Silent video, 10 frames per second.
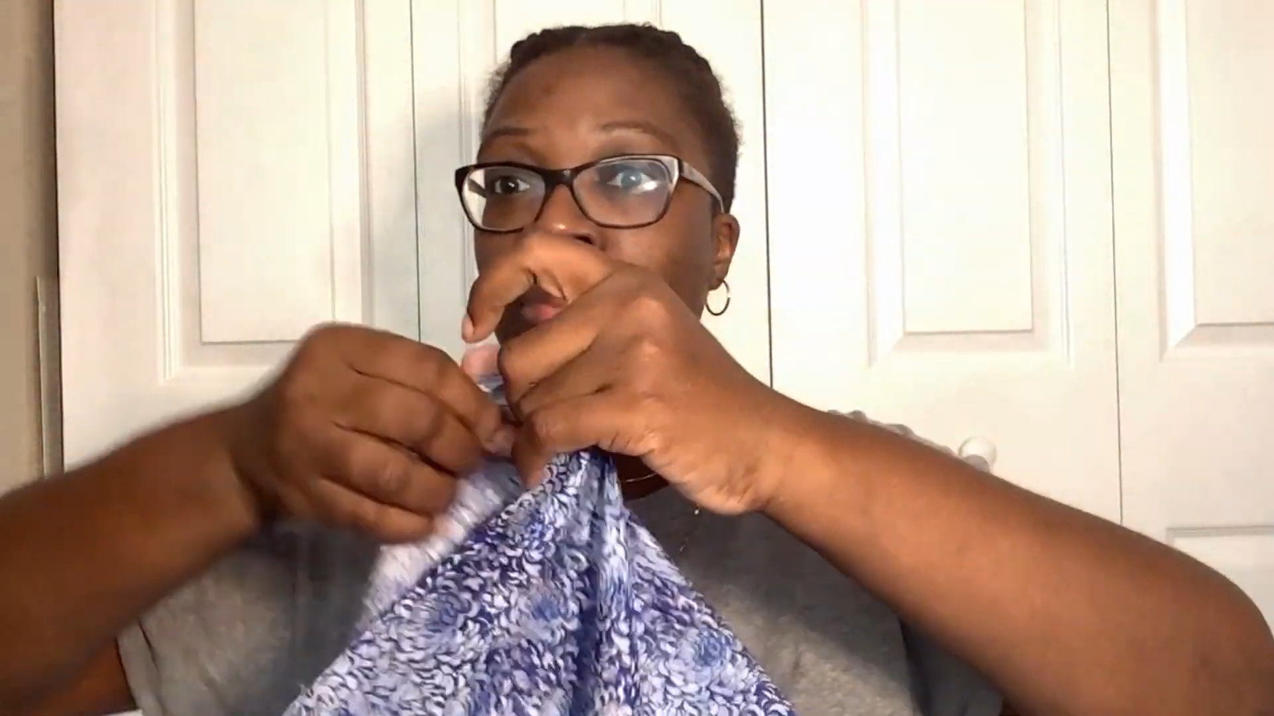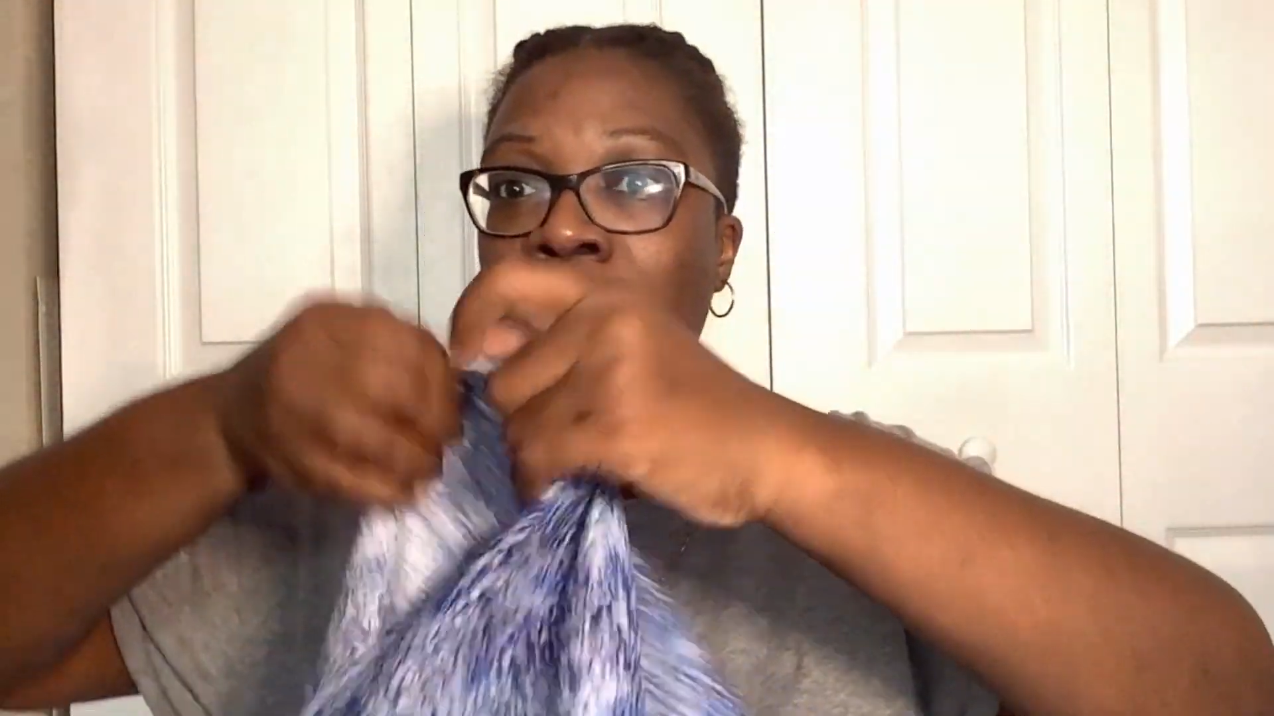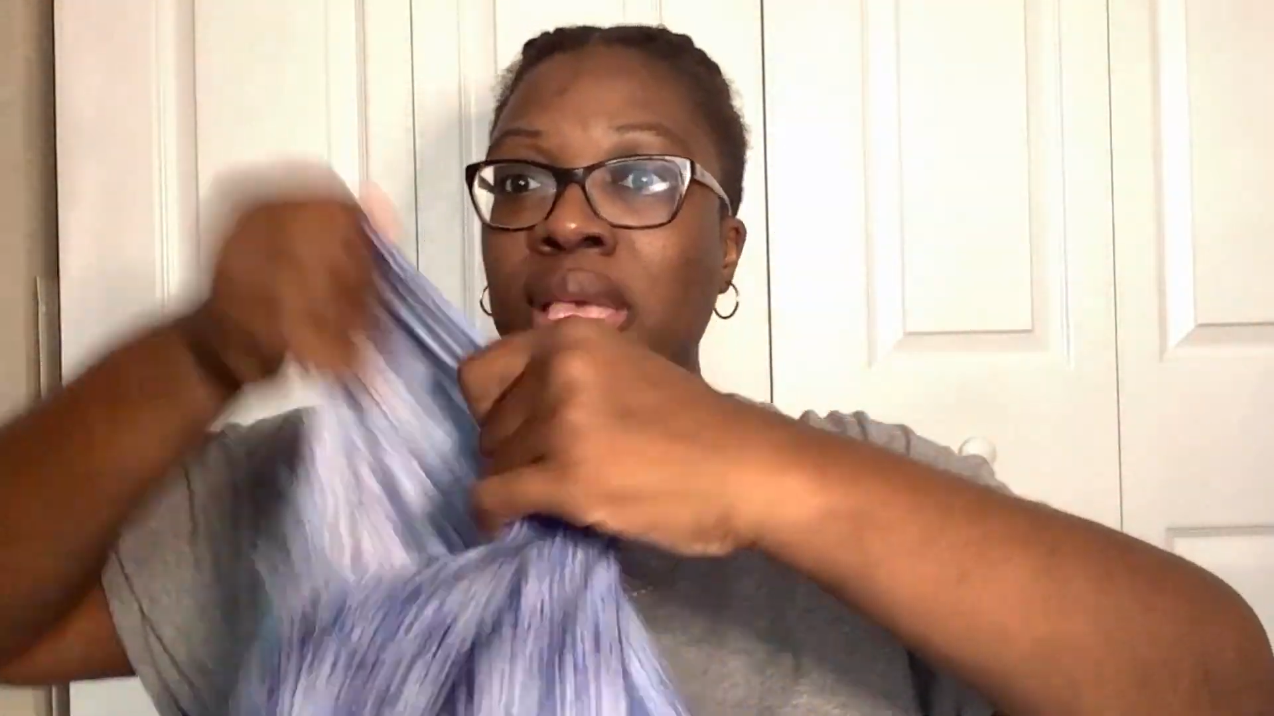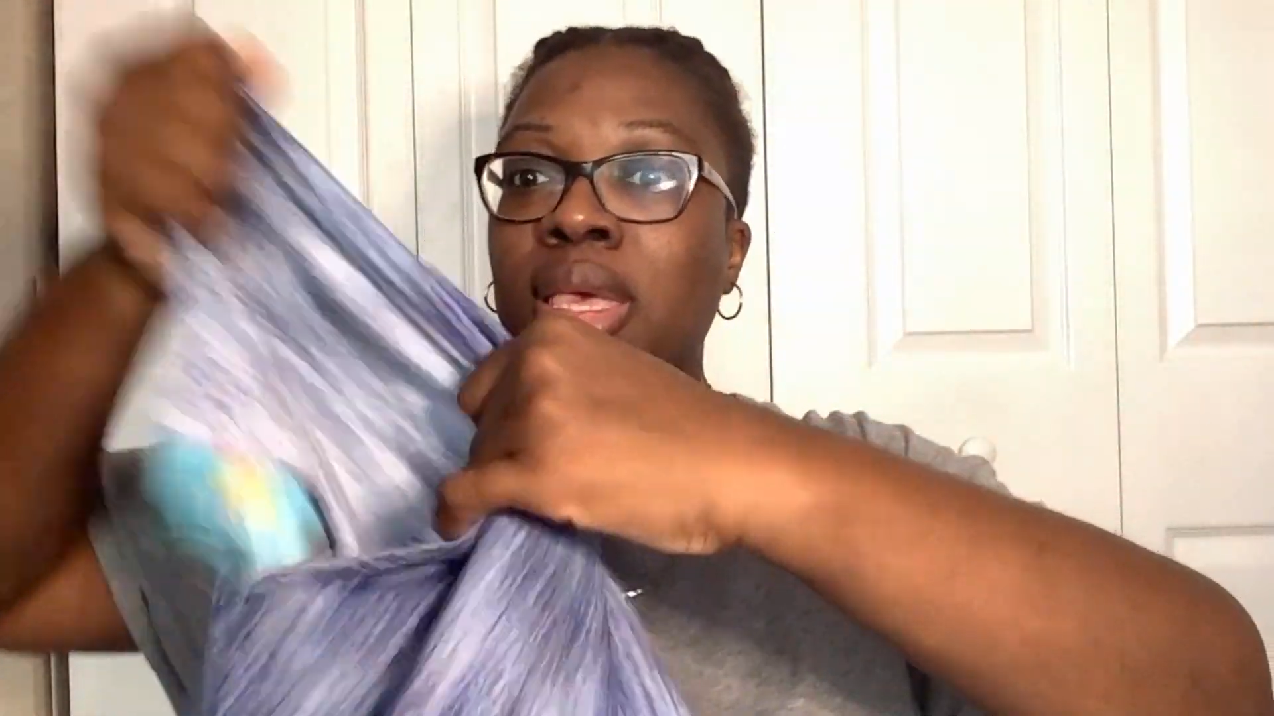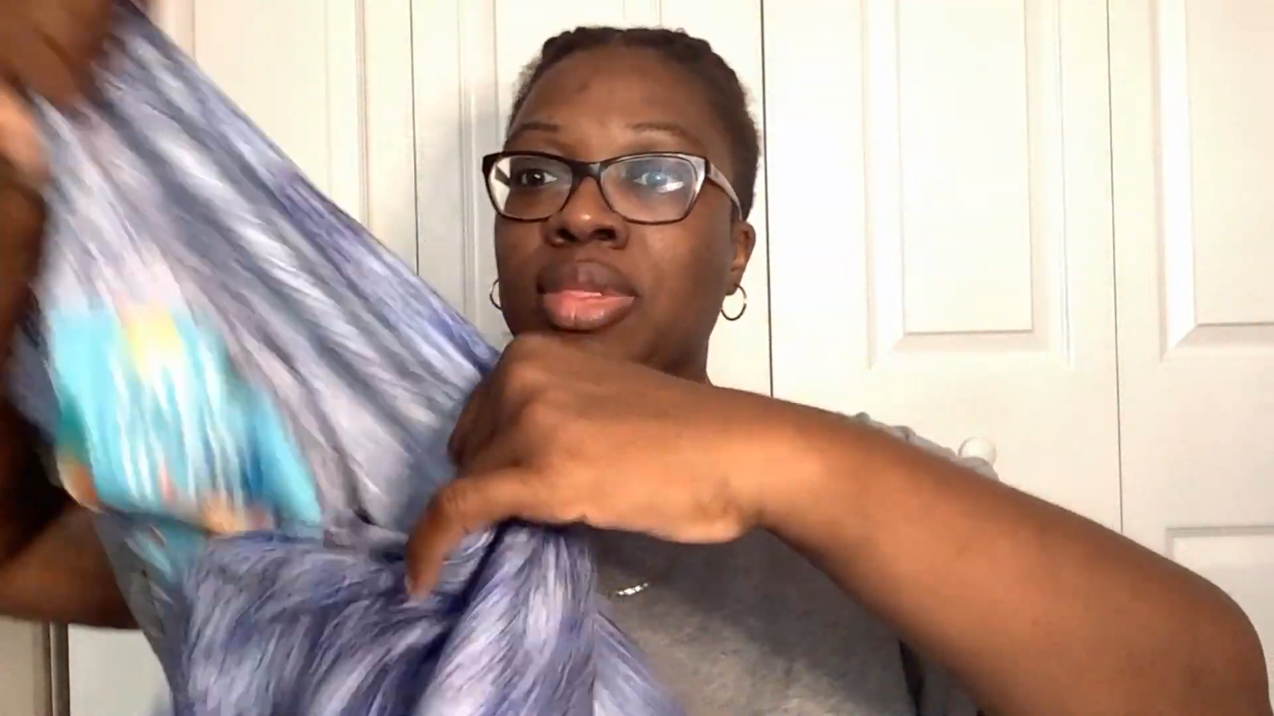
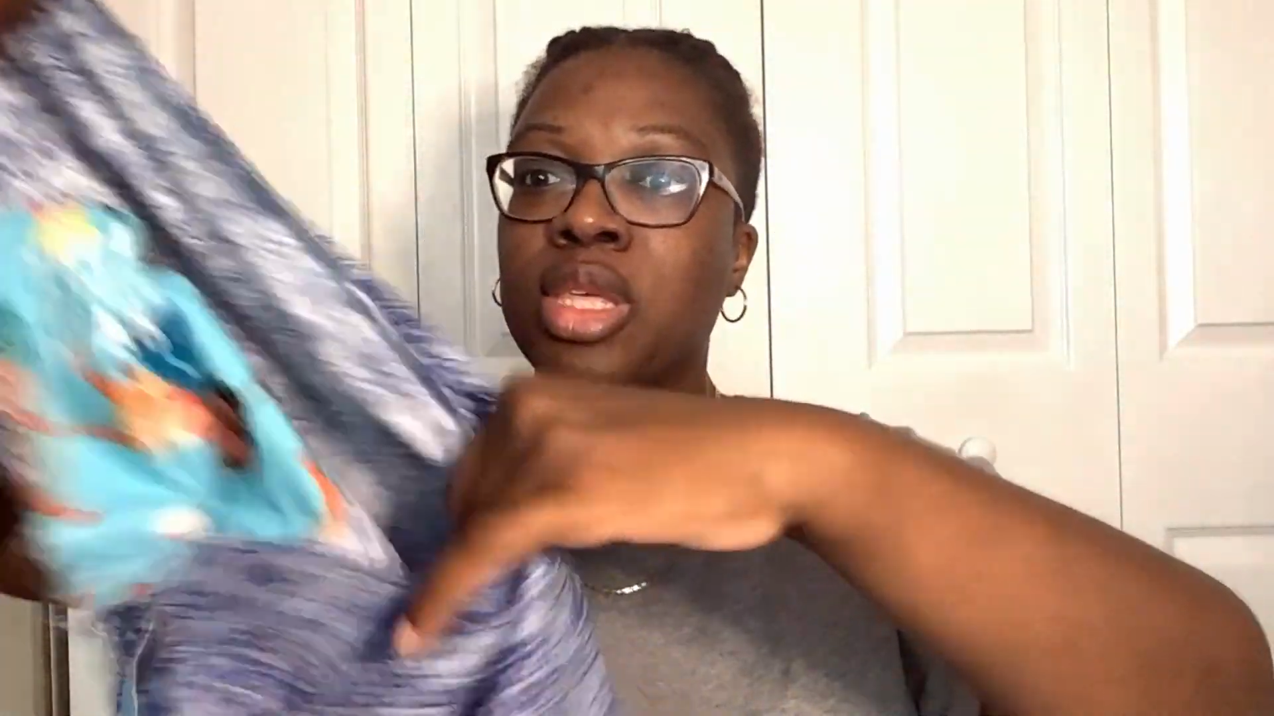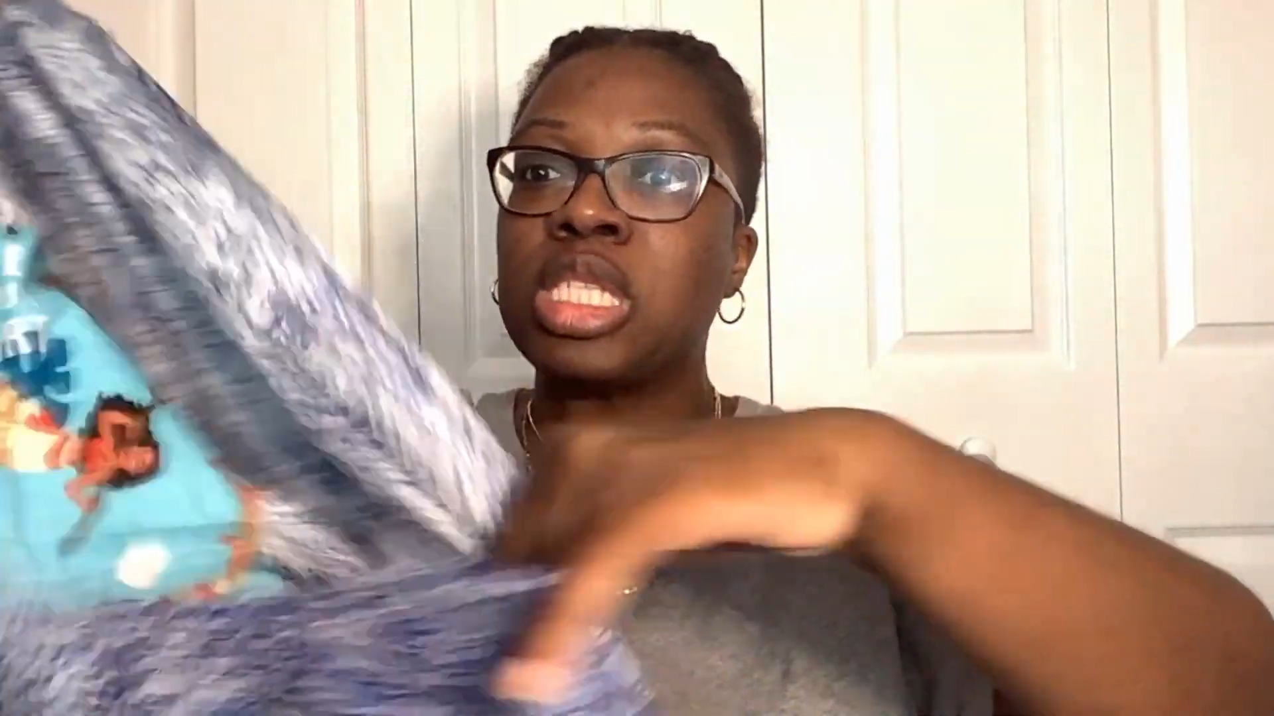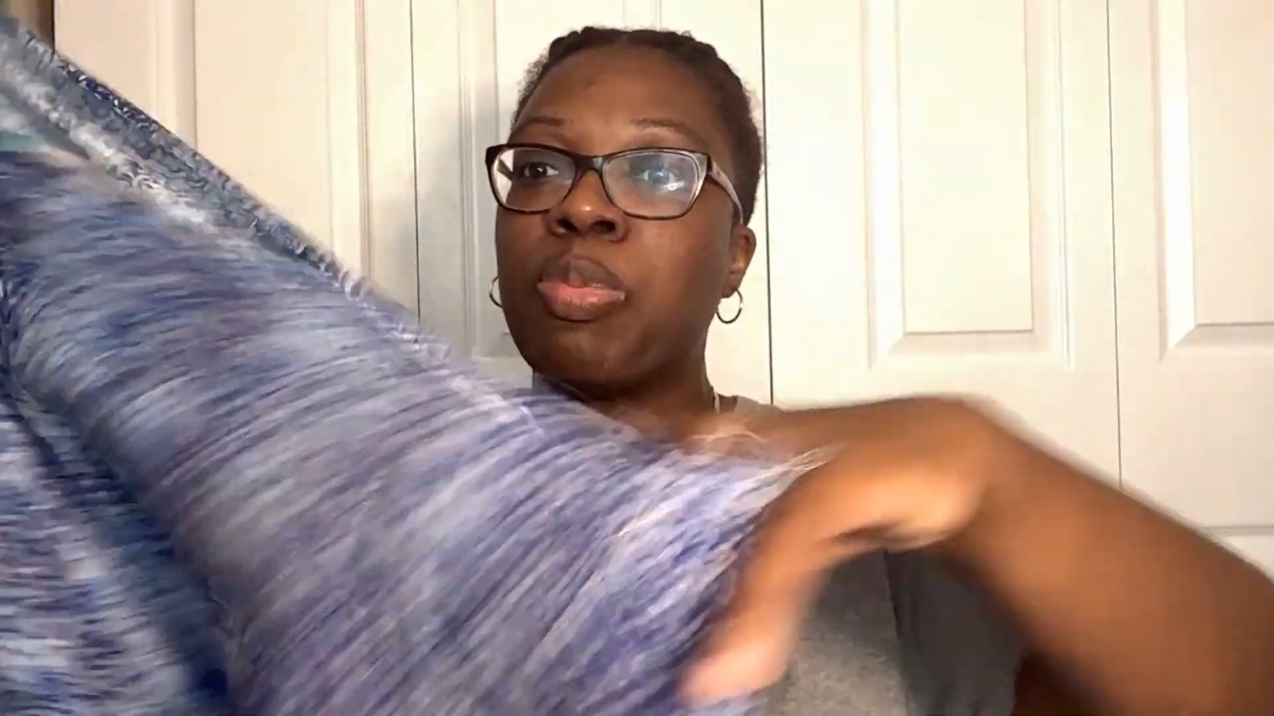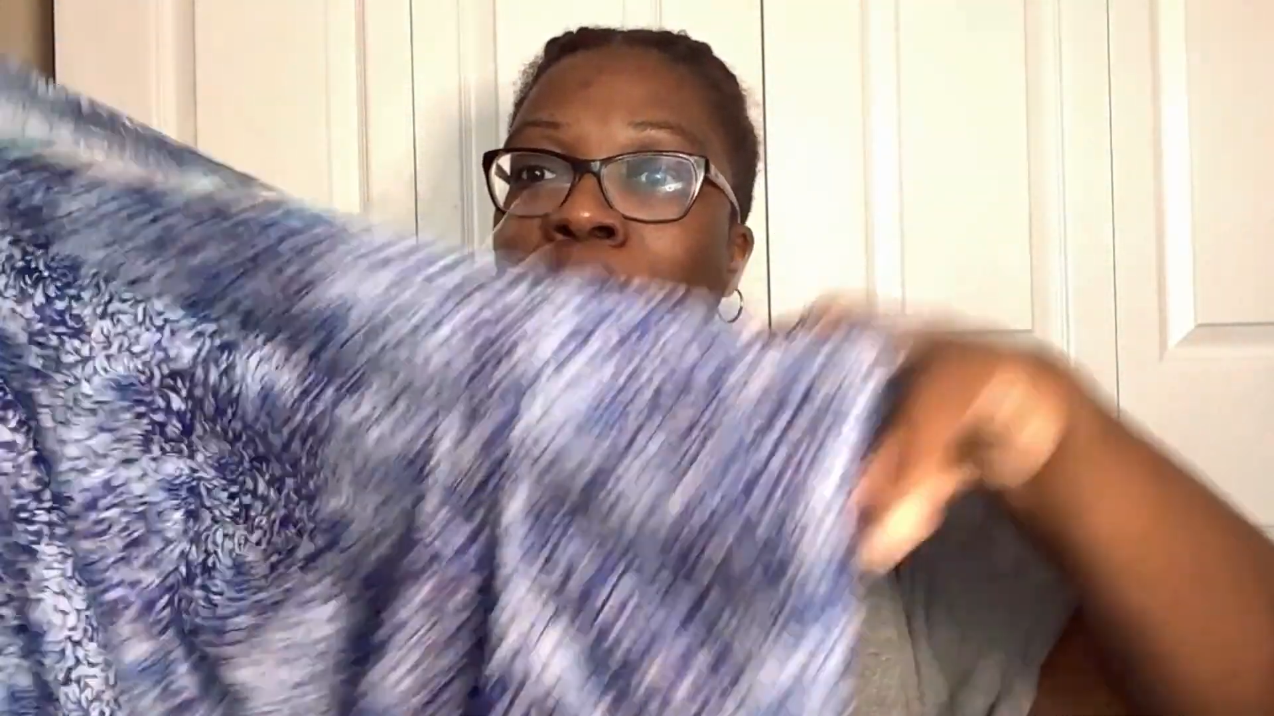making this